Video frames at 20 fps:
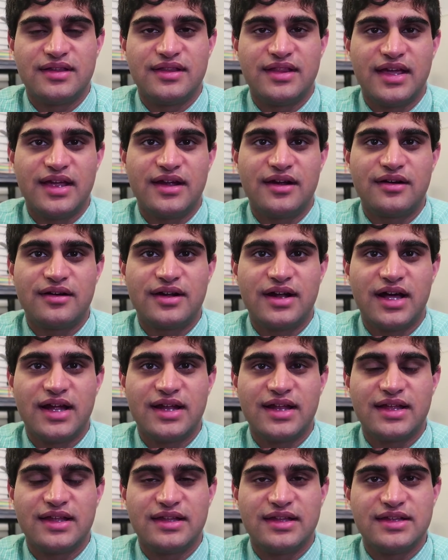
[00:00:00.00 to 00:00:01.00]
they are
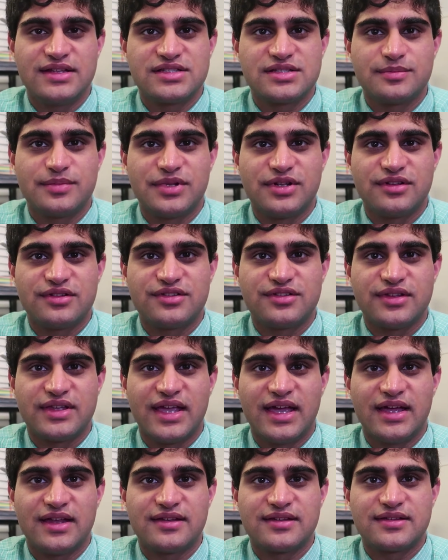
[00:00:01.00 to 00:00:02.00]
not eligible to
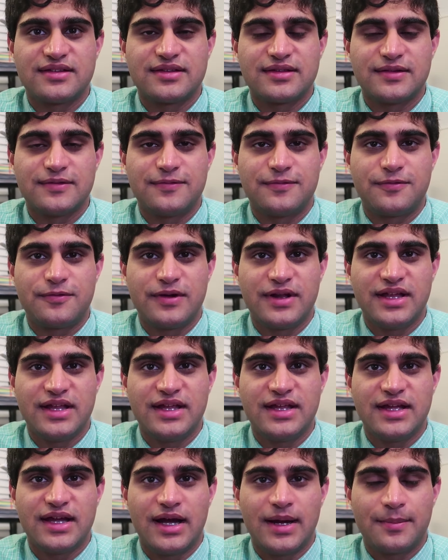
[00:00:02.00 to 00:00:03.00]
get
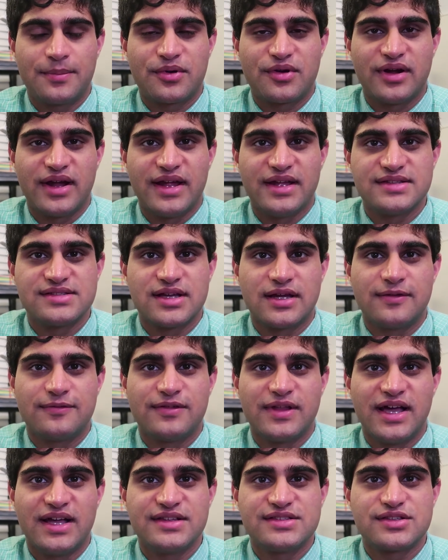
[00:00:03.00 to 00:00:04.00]
free upgrades on
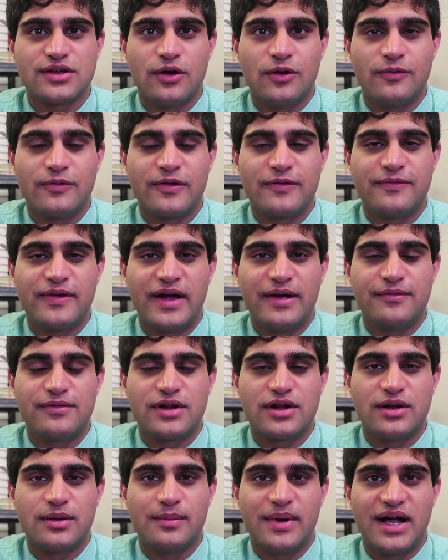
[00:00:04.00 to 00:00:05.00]
flights over
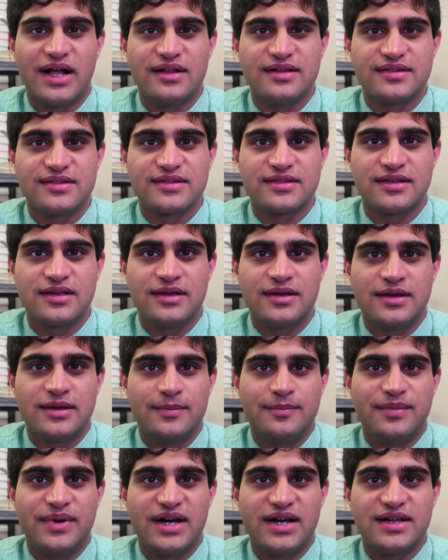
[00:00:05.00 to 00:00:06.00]
500 miles,
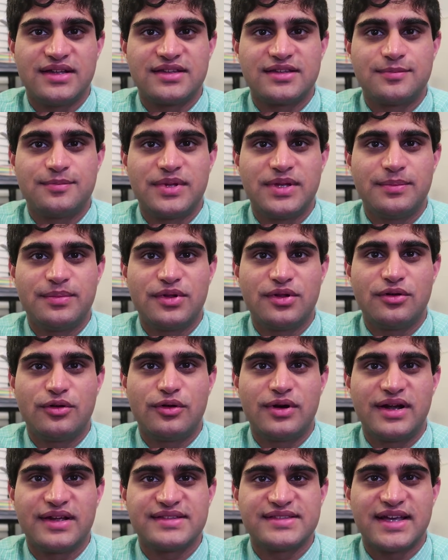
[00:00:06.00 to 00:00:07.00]
but people who
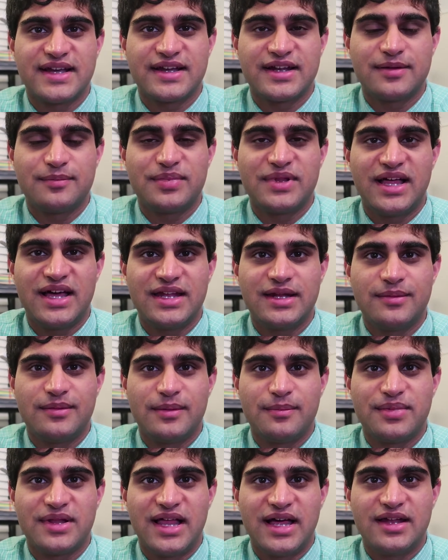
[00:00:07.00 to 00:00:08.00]
are executive platinum
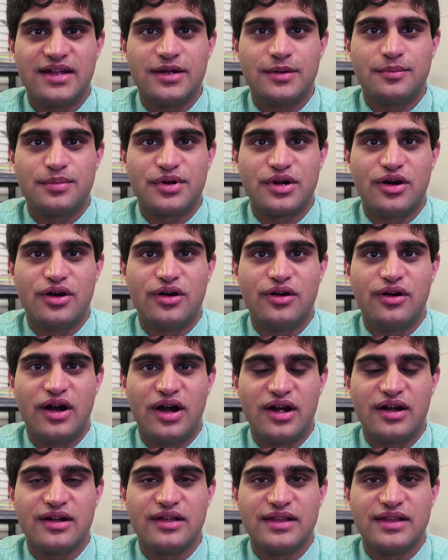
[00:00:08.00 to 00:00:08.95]
and platinum pro are